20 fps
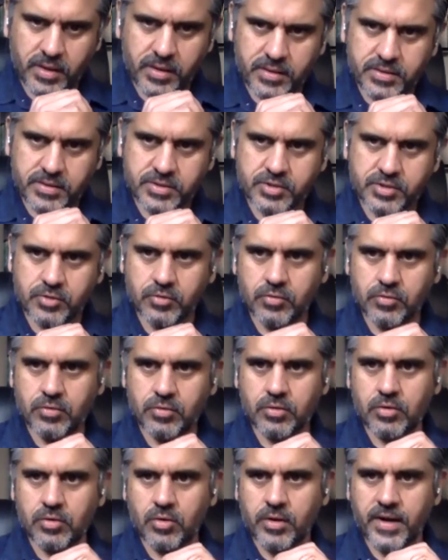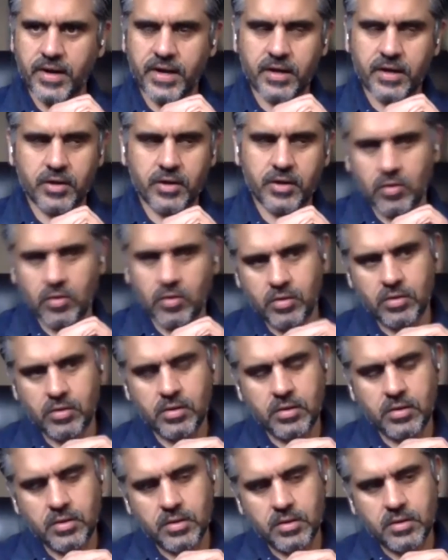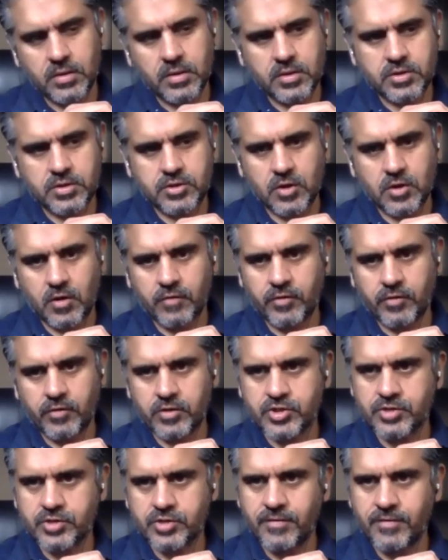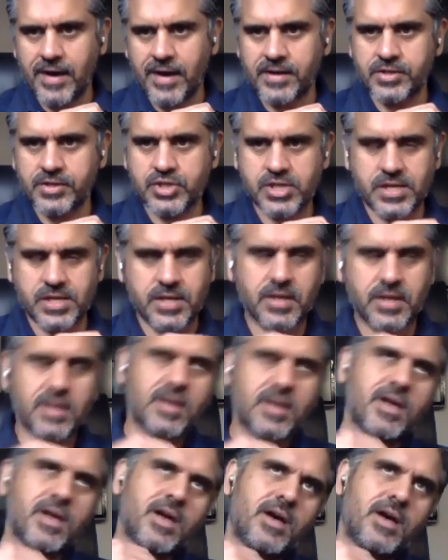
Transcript: is to look at your strategy.